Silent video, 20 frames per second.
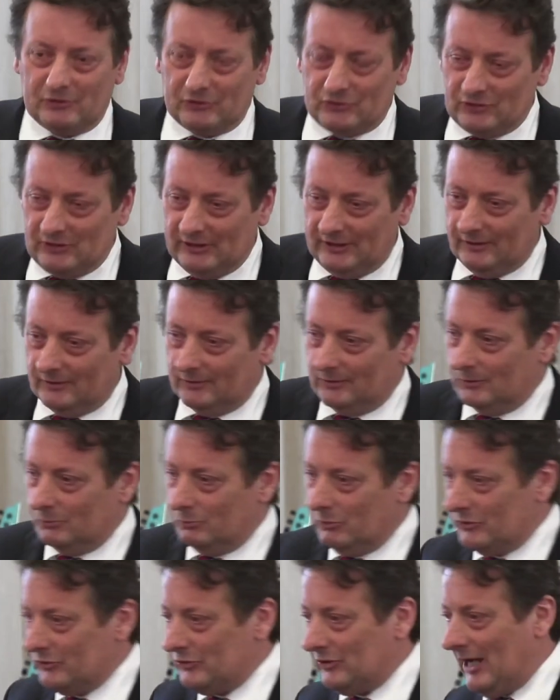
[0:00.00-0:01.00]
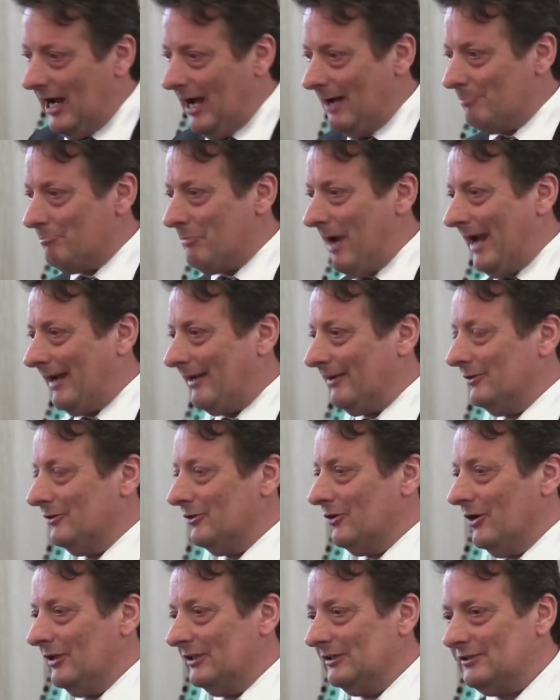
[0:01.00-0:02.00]
deal was cut back in
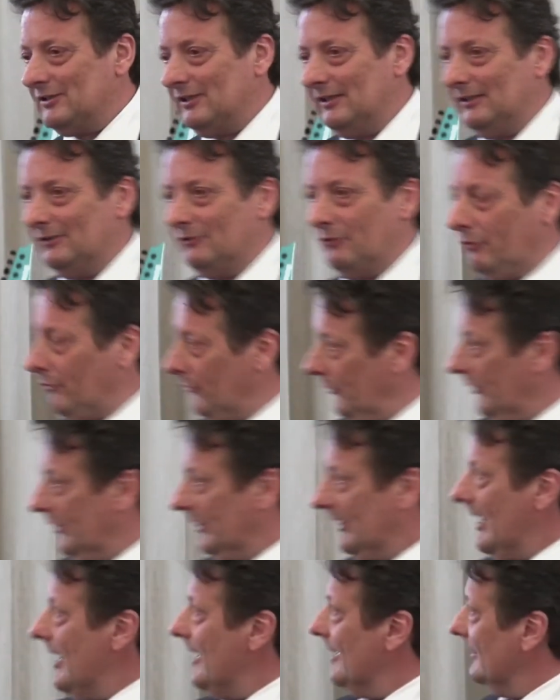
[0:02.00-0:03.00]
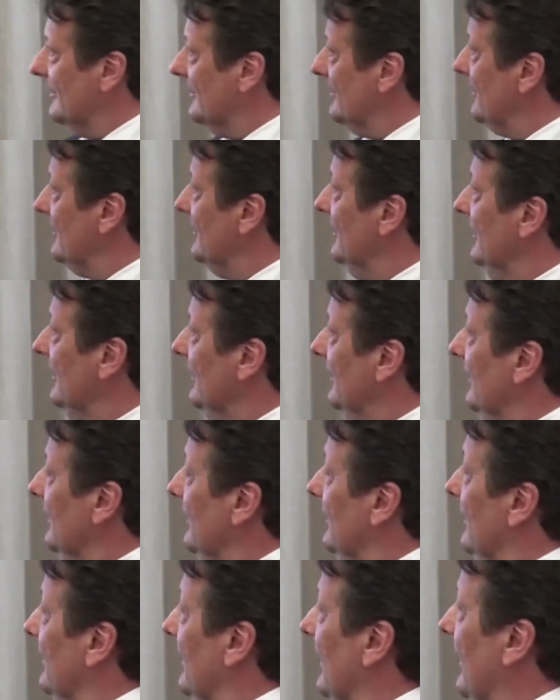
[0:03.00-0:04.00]
1938.
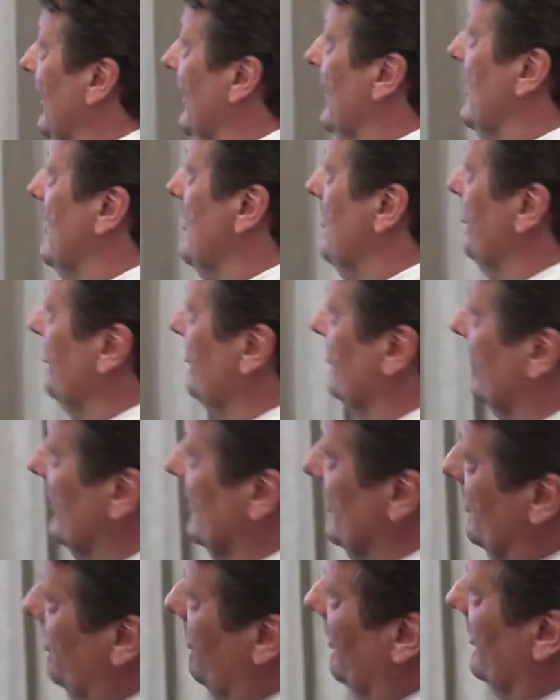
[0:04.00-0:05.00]
This